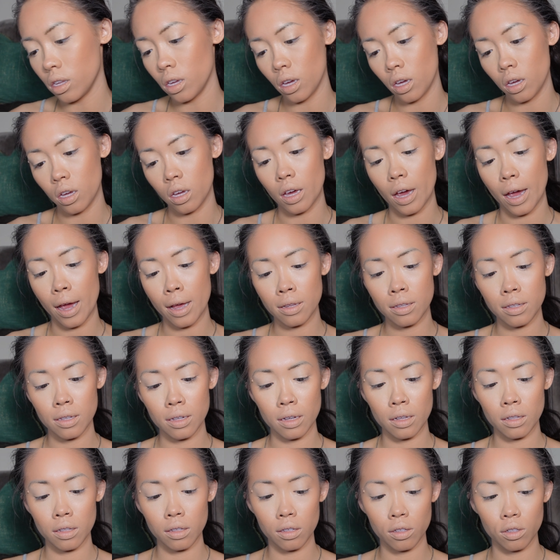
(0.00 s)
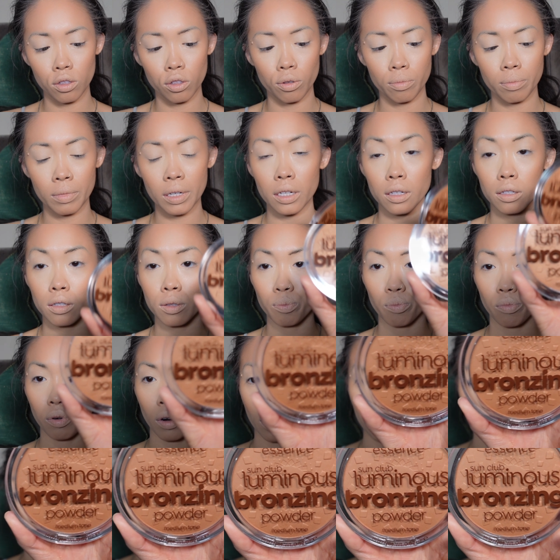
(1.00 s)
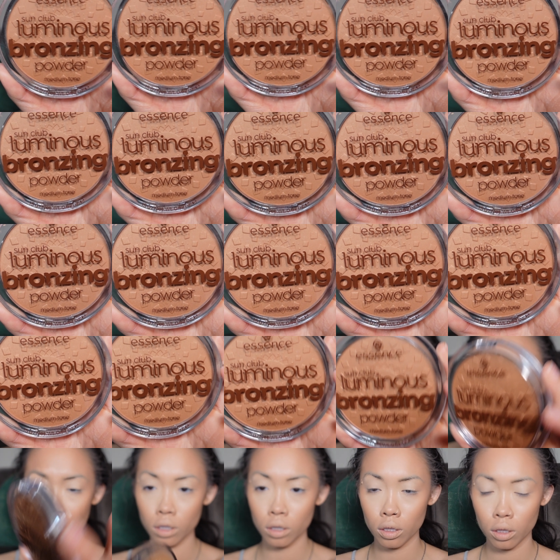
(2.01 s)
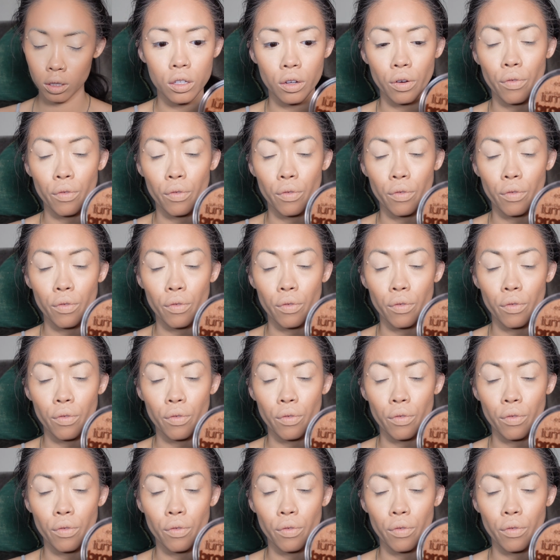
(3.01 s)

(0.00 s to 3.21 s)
the Essence Luminous Bronzing Powder. It's